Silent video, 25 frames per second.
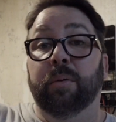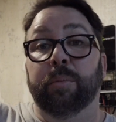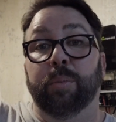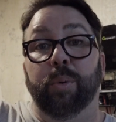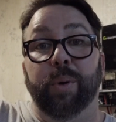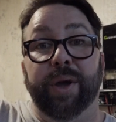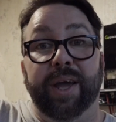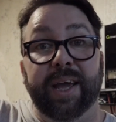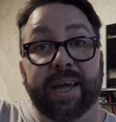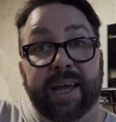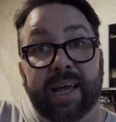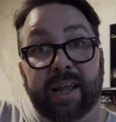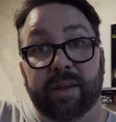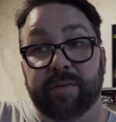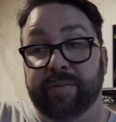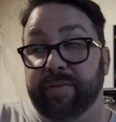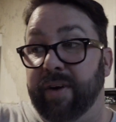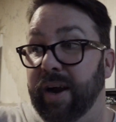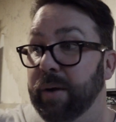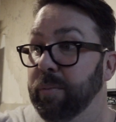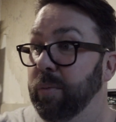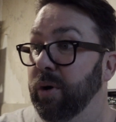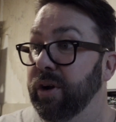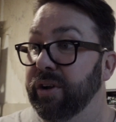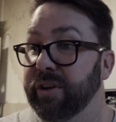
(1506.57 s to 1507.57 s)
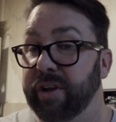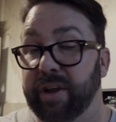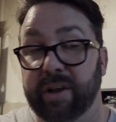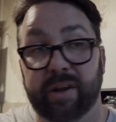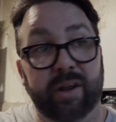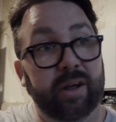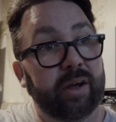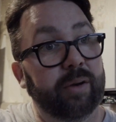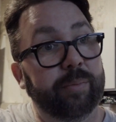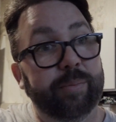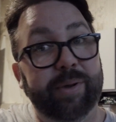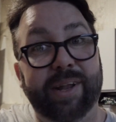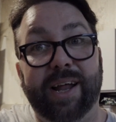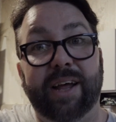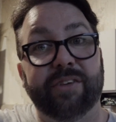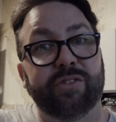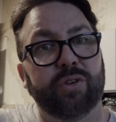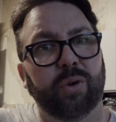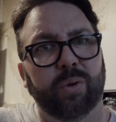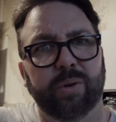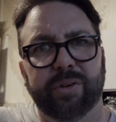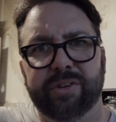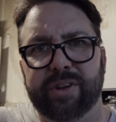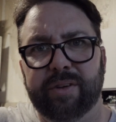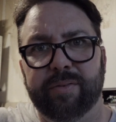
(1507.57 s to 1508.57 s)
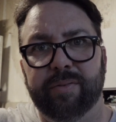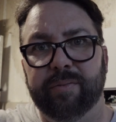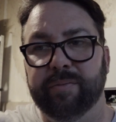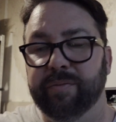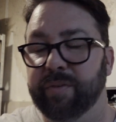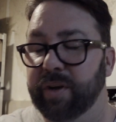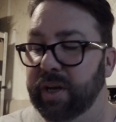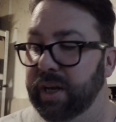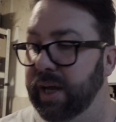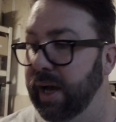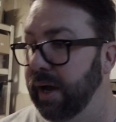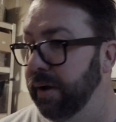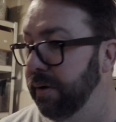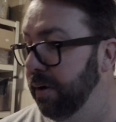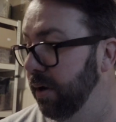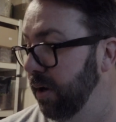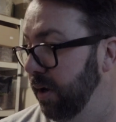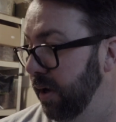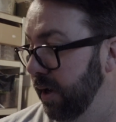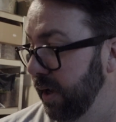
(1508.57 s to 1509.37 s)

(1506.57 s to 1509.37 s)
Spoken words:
We can get the framework done. But that's all a different video.